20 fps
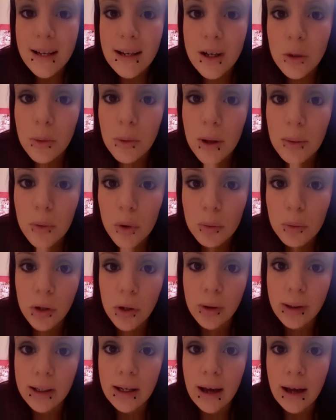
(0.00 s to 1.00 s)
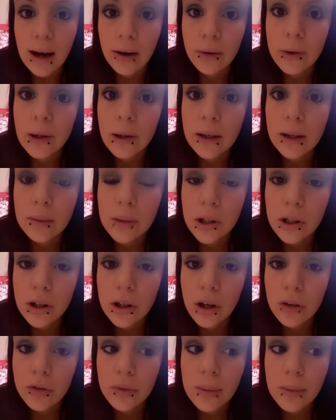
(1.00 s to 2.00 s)
a little bit more muted now, and I'm going to
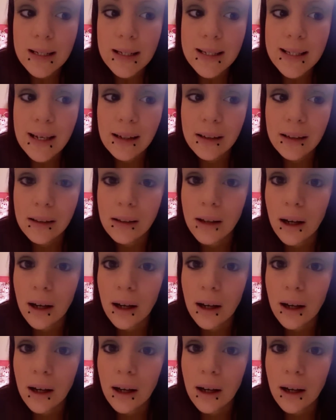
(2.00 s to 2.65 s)
go for my second